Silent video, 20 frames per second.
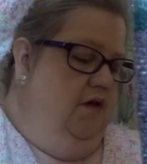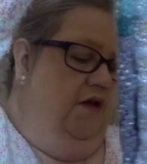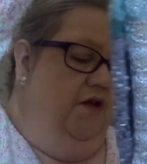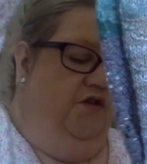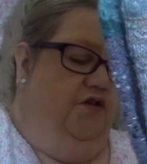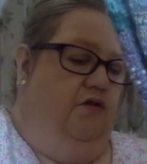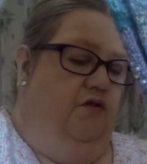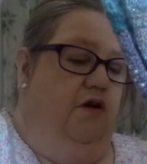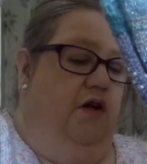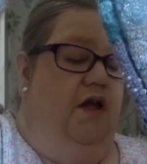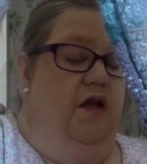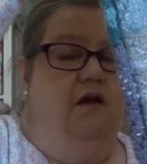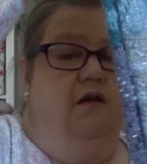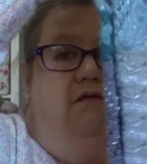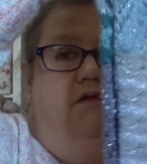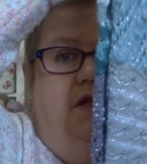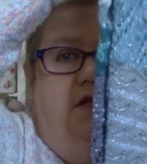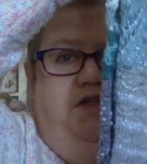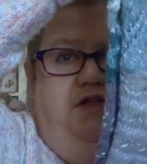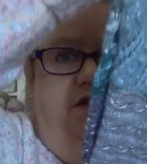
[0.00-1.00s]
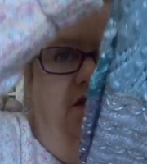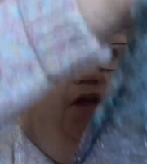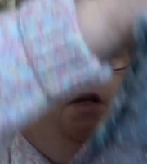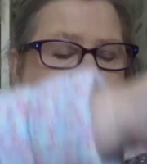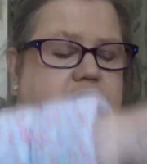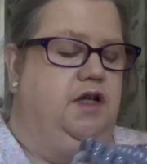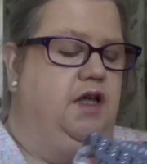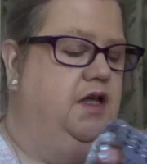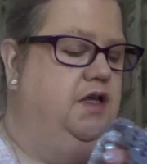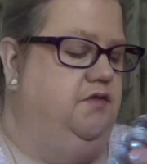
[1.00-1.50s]
adore it, and I really do need
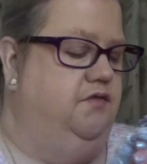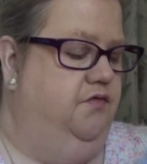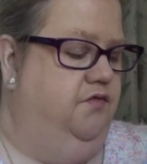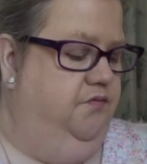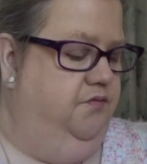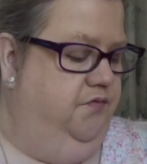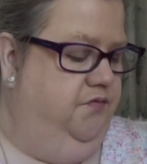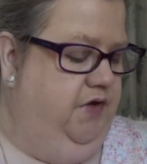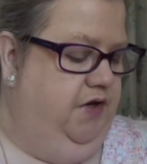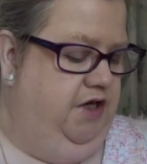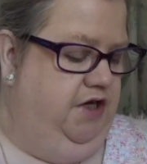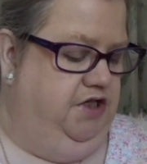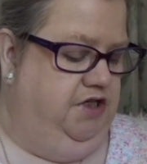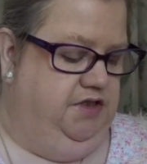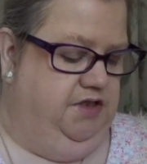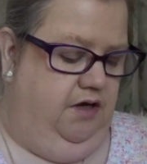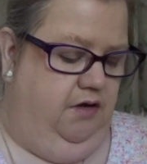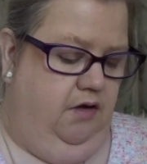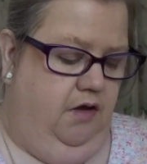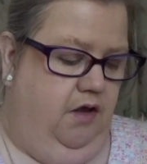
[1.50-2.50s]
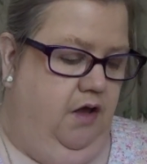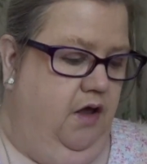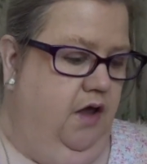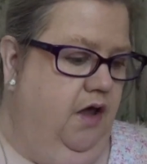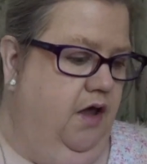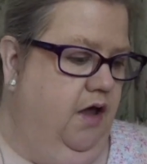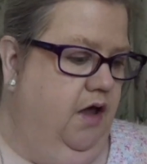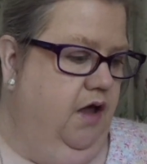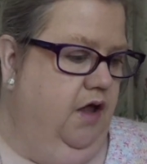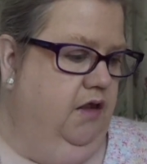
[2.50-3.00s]
to get it finished. So
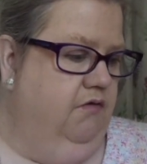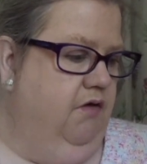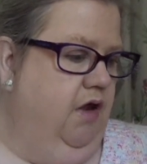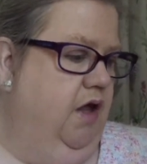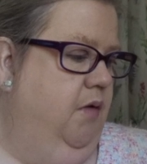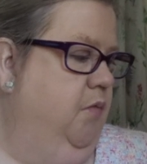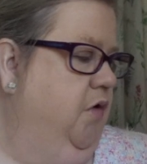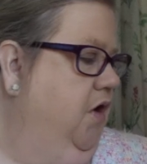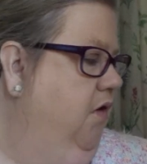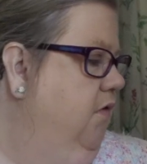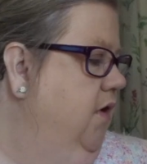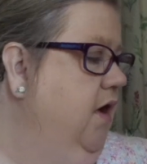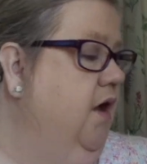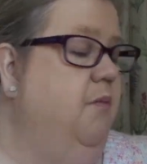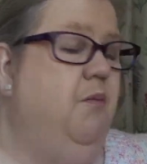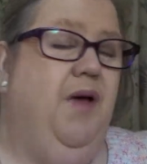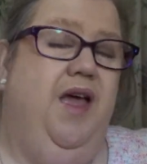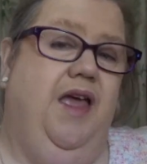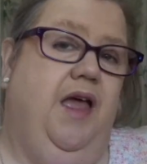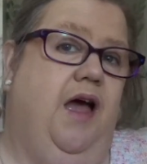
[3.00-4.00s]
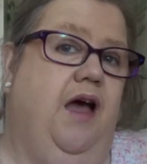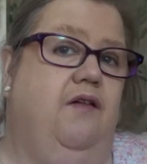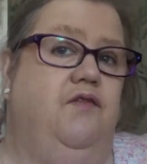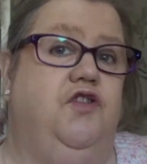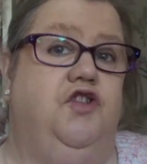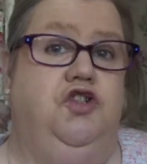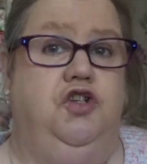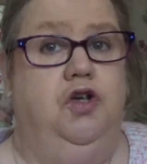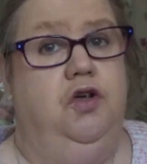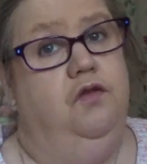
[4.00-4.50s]
at the rate I'm going, I may have
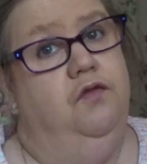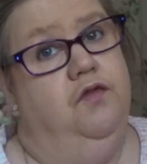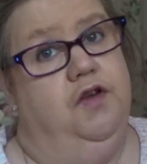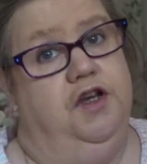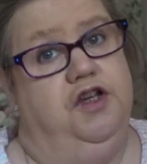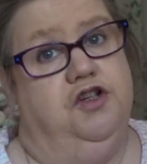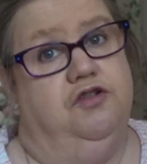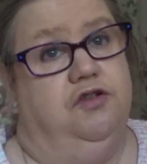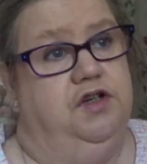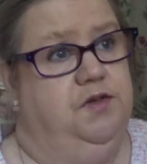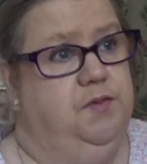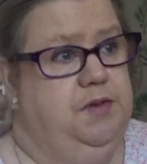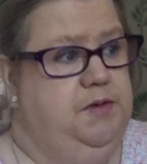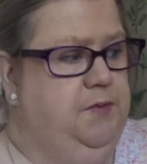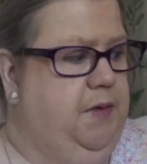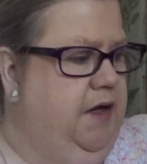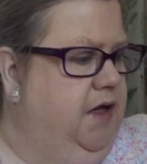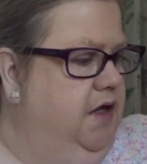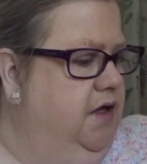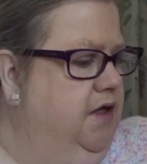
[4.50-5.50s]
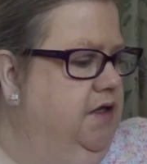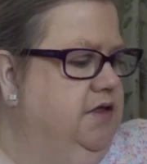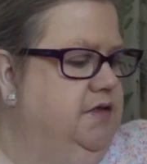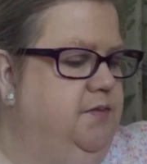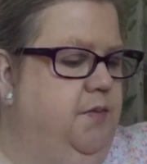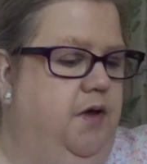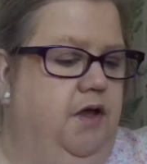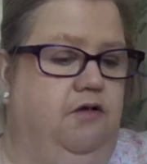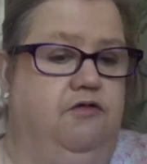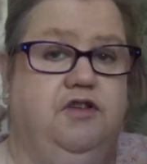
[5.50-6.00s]
2 finished Christmas blankets
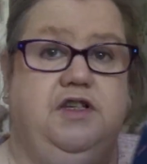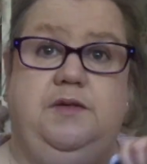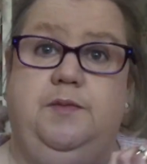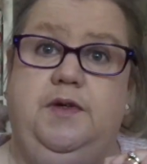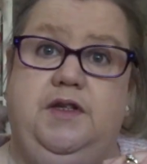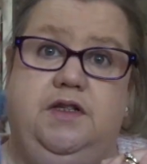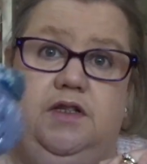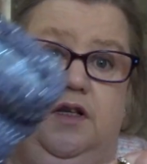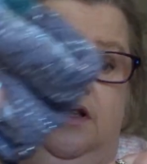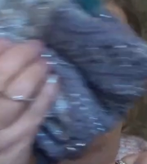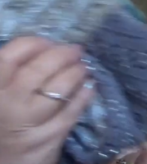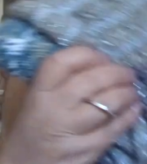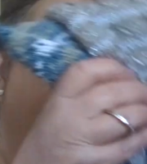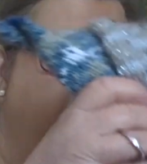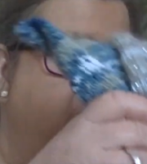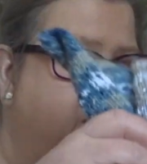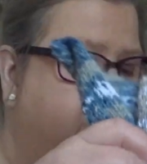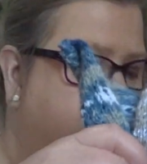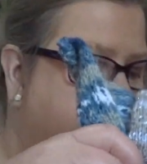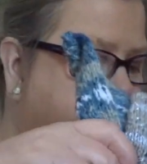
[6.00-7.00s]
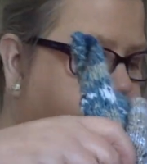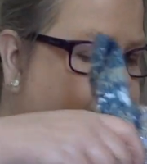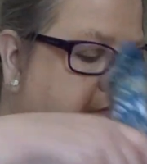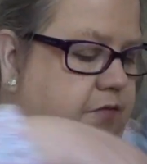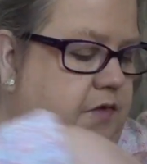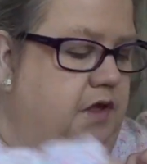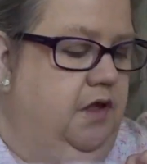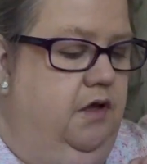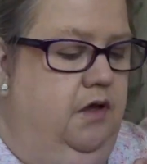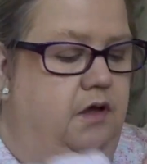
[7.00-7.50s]
by Christmas this year,
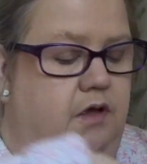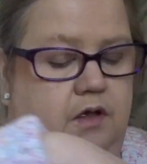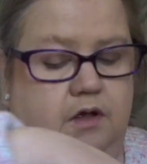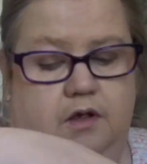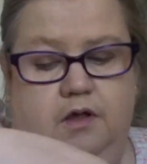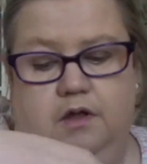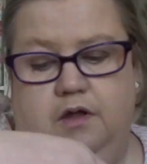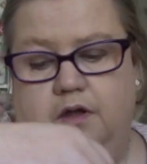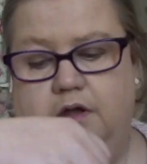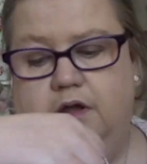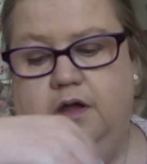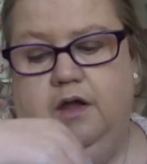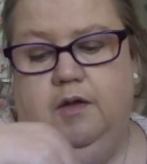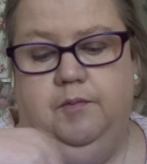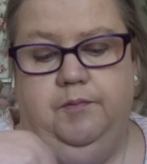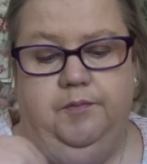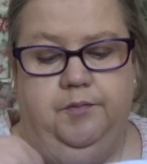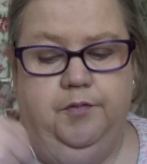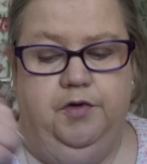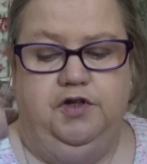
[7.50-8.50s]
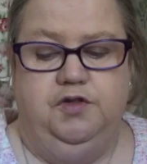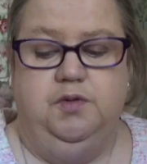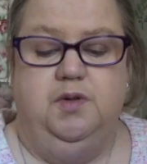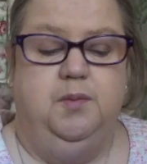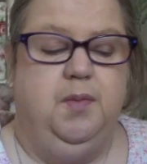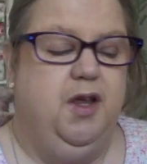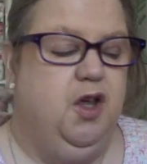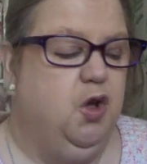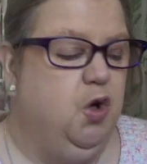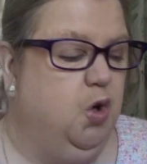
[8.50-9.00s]
which would
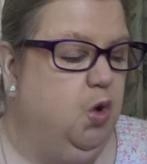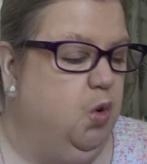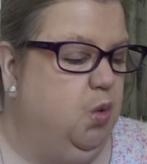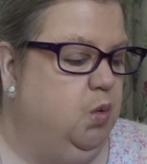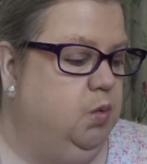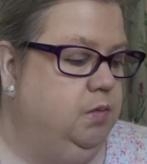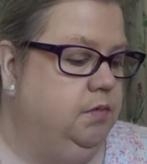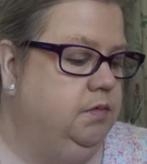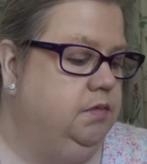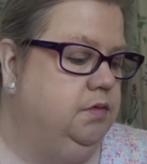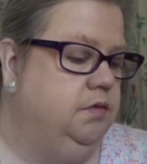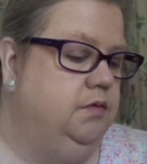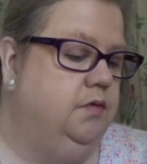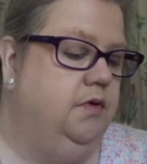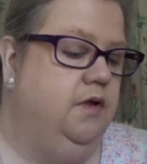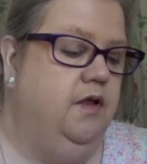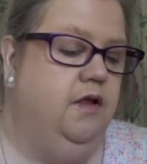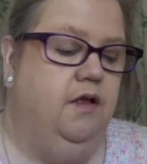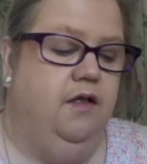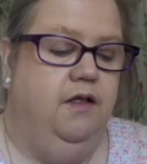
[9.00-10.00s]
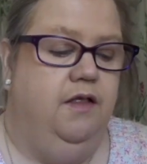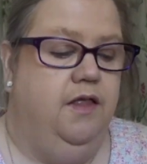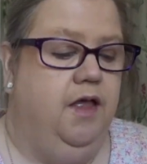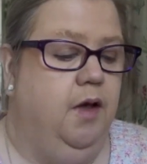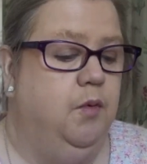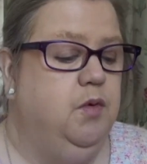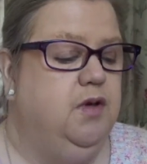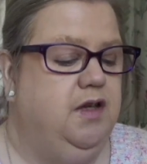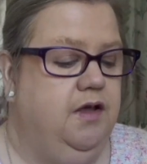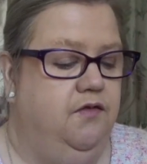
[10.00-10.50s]
be cool.
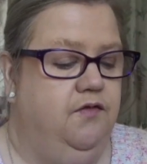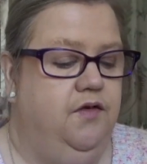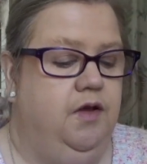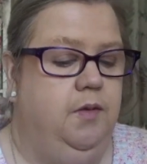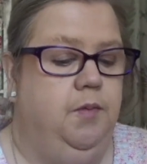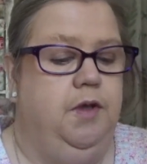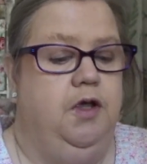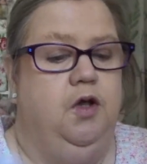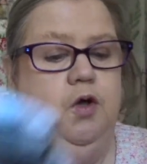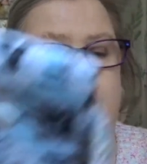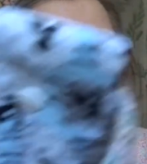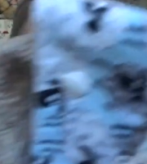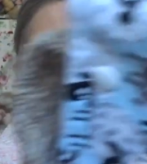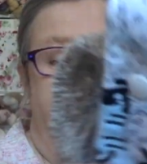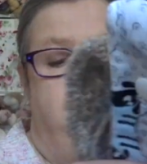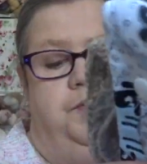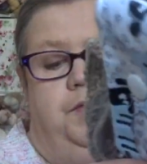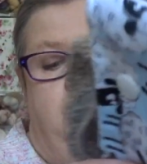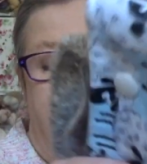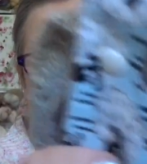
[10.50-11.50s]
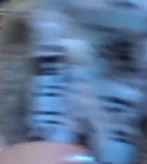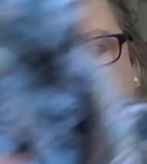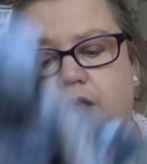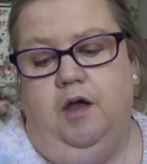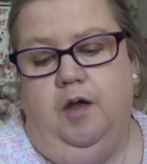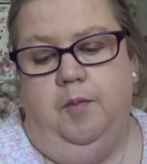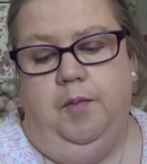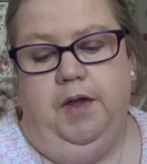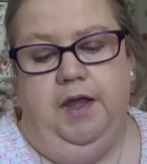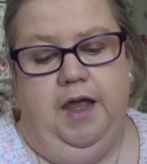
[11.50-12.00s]
That would definitely be cool.
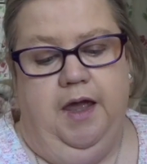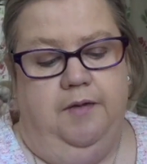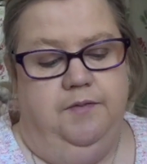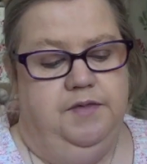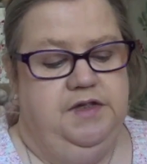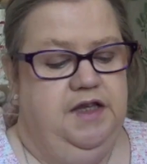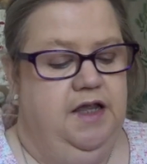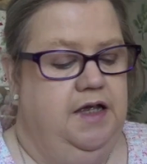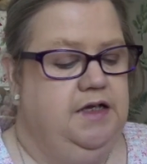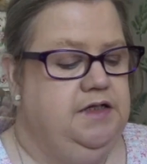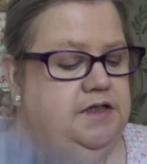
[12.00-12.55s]
But yeah, so that's